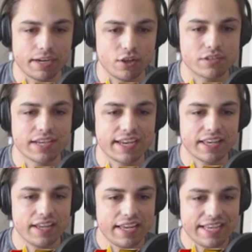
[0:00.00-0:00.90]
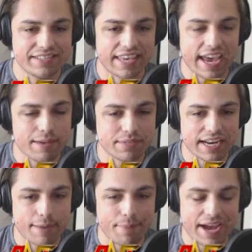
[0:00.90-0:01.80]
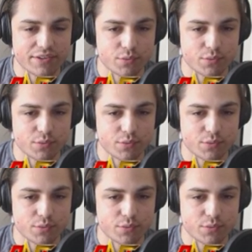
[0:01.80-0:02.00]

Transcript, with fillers: it looks like his games and at bats